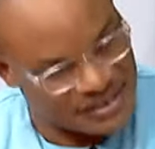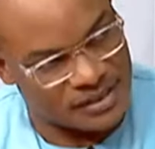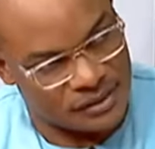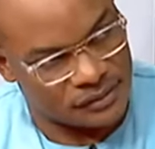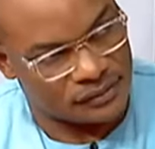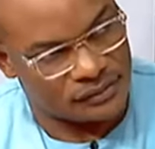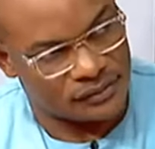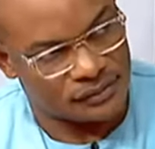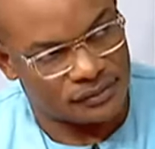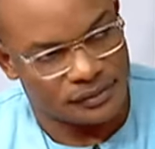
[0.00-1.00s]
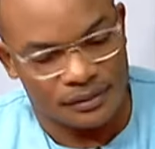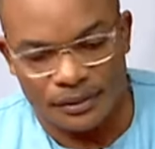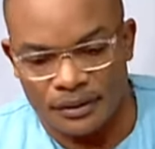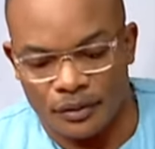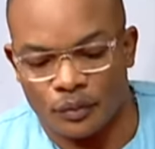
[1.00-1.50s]
things,
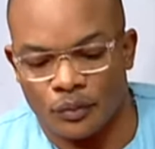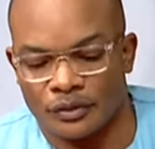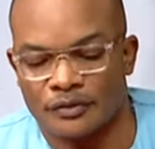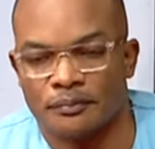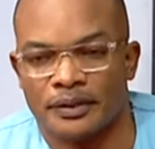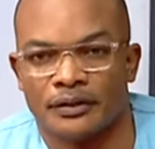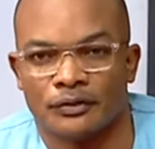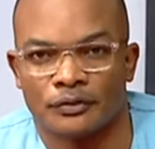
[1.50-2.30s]
would begin